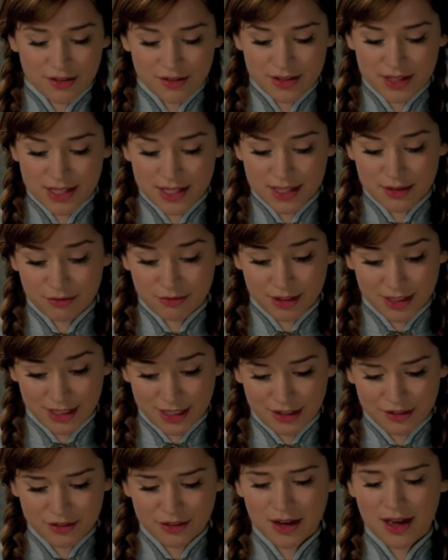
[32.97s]
I know this isn't
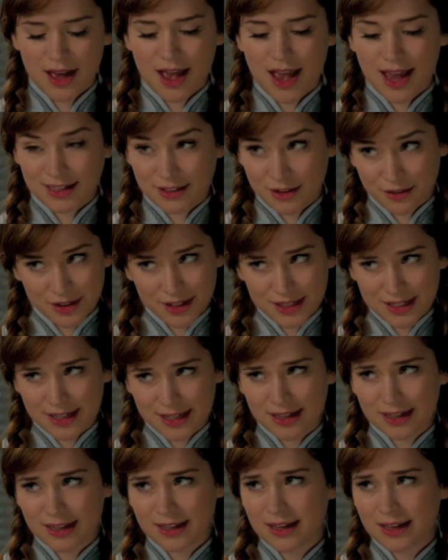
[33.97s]
really you. I know it.